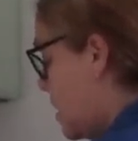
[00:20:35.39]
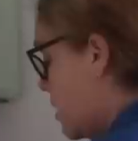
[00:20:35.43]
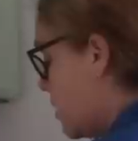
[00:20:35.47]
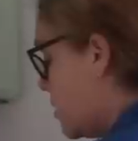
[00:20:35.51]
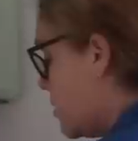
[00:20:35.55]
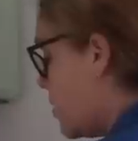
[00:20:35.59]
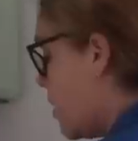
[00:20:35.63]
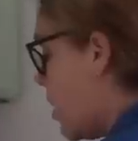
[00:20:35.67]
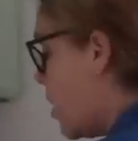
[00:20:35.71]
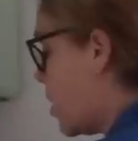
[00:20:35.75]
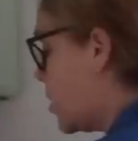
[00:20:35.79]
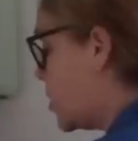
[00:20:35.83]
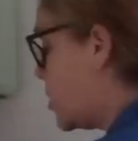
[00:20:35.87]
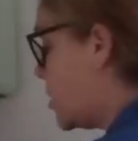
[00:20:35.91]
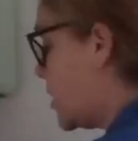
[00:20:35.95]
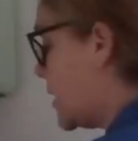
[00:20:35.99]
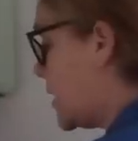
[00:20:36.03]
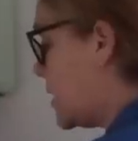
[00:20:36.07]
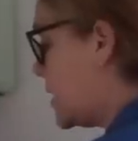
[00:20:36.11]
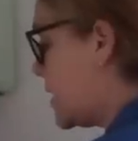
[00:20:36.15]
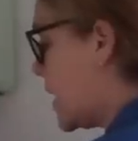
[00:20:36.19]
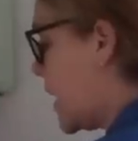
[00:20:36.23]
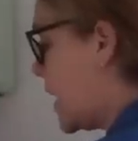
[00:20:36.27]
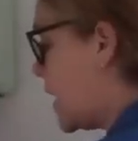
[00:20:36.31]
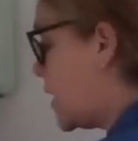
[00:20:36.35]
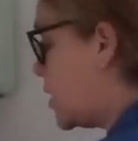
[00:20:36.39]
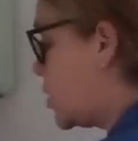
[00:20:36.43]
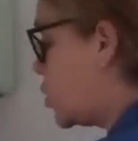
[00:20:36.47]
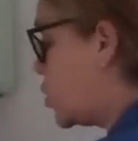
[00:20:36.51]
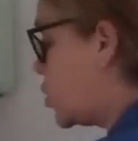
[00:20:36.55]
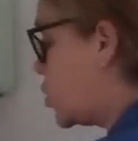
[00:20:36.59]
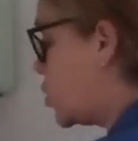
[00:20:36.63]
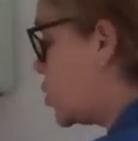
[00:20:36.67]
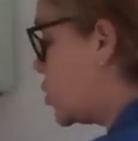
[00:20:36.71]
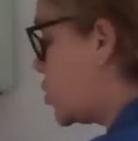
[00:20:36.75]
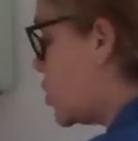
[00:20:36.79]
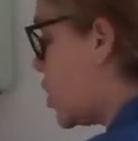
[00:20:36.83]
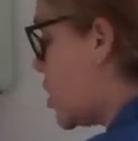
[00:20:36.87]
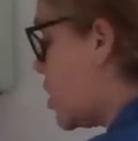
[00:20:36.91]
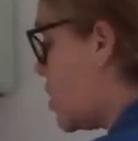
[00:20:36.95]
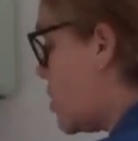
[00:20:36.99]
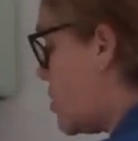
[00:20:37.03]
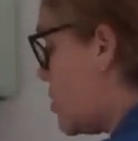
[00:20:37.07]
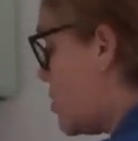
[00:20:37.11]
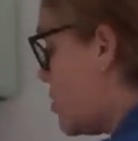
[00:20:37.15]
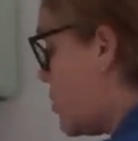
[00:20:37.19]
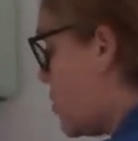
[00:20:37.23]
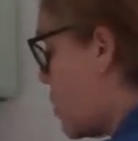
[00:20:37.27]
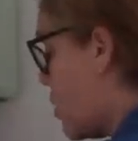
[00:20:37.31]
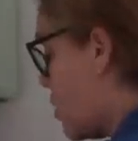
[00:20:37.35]
gosh, they take
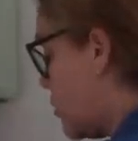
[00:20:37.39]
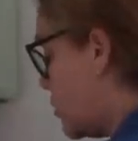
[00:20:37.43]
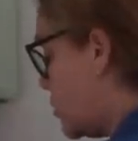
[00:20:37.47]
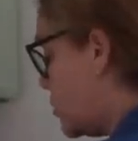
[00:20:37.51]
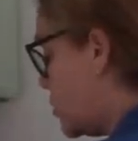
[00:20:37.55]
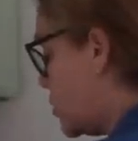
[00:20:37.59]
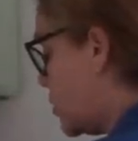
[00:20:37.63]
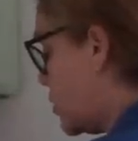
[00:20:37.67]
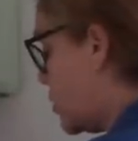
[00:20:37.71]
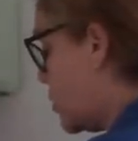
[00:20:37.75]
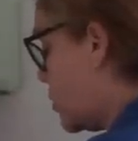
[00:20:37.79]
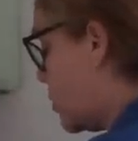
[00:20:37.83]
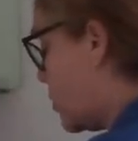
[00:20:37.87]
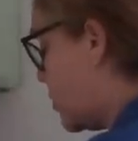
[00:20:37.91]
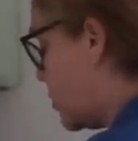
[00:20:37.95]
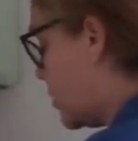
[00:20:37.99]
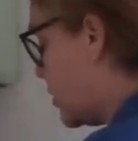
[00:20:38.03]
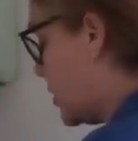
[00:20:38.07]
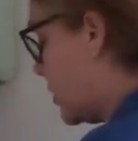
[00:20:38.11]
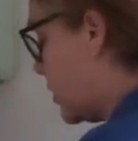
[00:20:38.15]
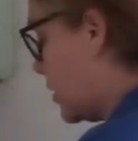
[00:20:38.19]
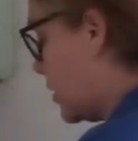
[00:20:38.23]
so long to cook.